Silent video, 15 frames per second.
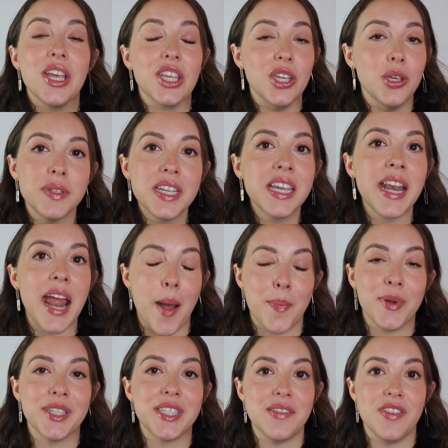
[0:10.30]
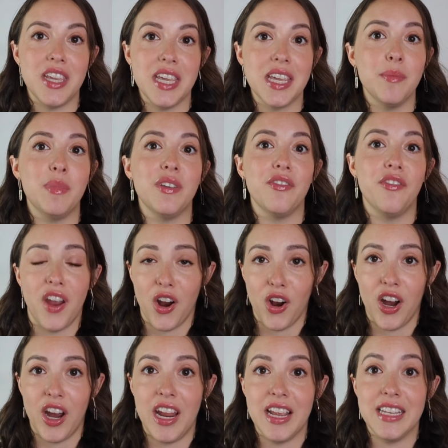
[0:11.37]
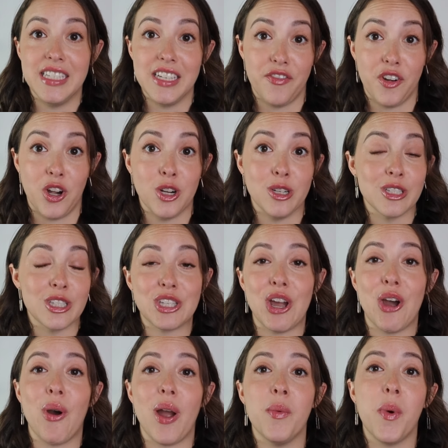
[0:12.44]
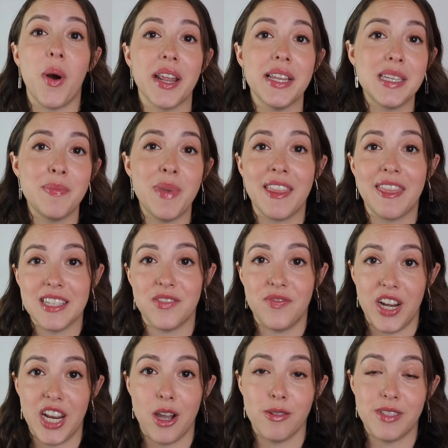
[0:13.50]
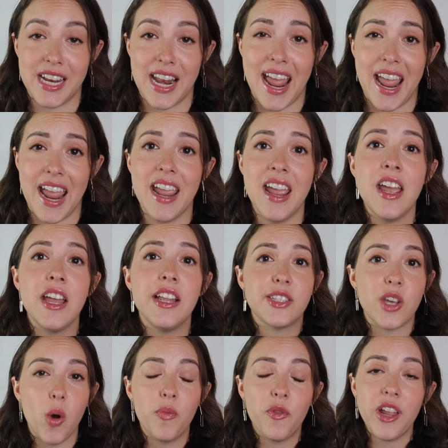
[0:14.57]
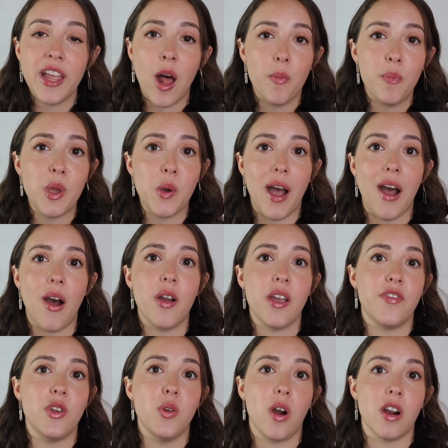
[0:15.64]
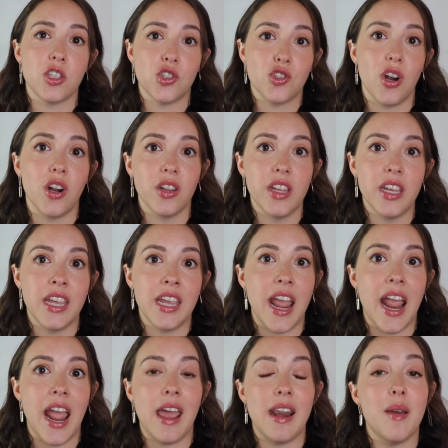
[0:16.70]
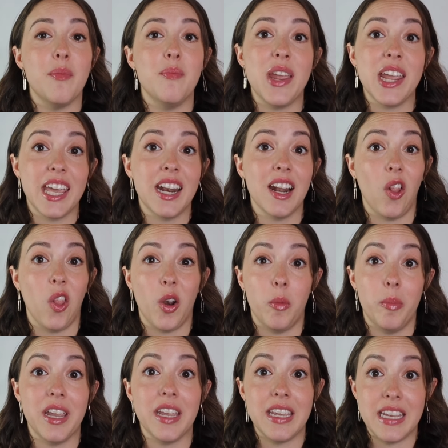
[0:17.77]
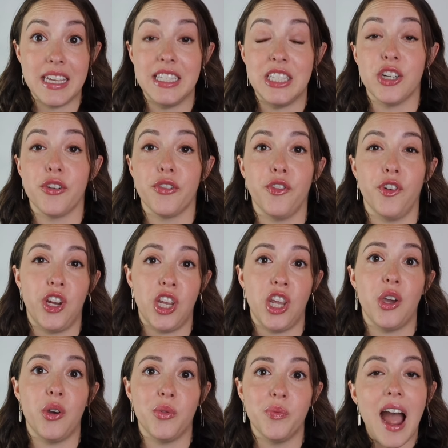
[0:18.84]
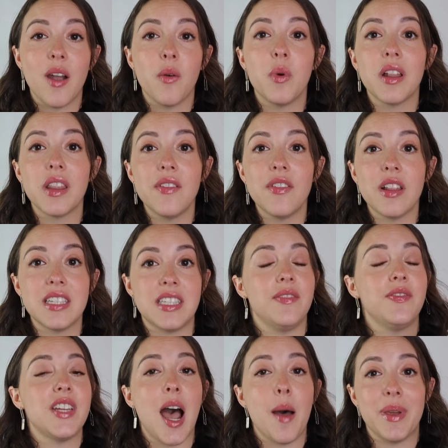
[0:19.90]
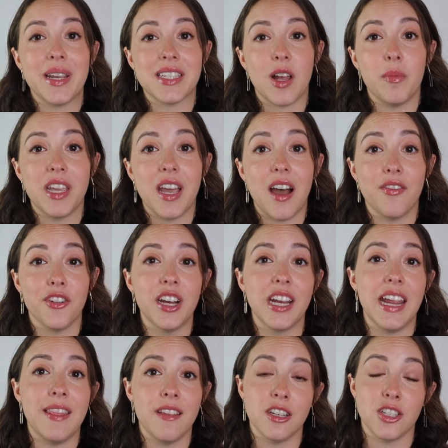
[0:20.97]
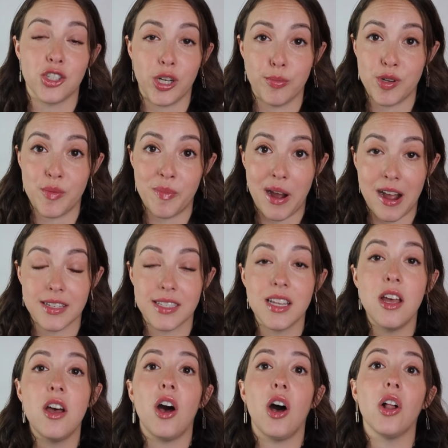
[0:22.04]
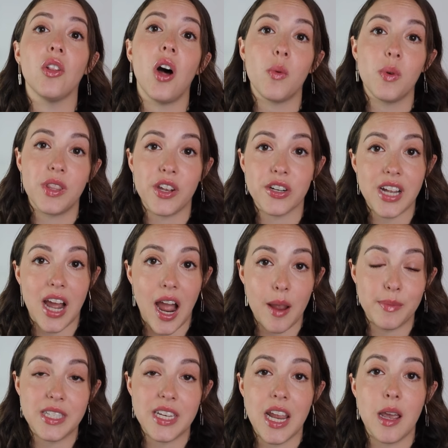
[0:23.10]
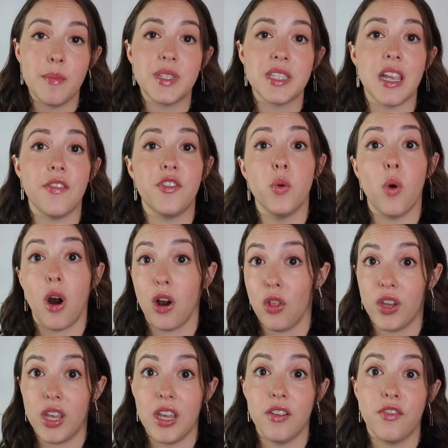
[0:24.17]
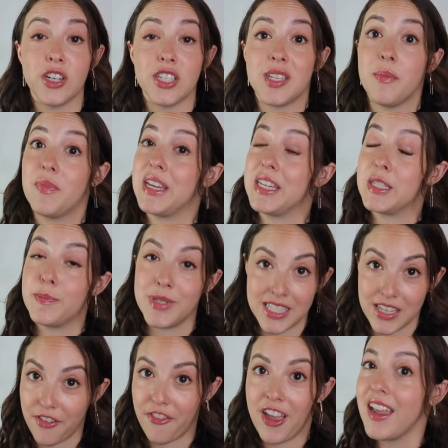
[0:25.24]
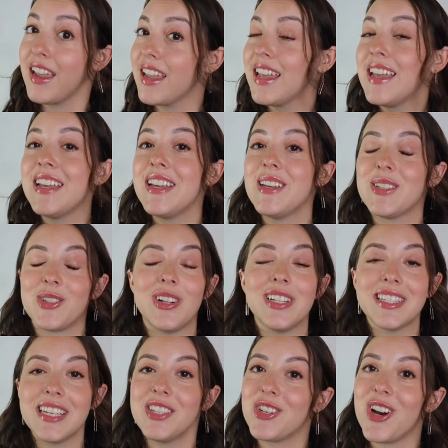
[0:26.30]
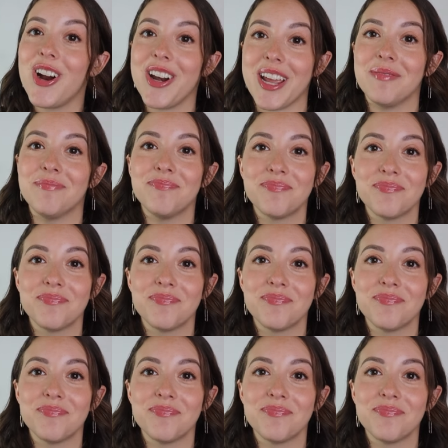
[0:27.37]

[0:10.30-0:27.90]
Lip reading: using an Apple TV can be very difficult. So I wanted to make this video today to hopefully help you out if you are struggling and make it a little bit easier for you. I will leave a list of topics I'll be covering in the description box along with their timestamps if you are looking for something specific. So let's get started.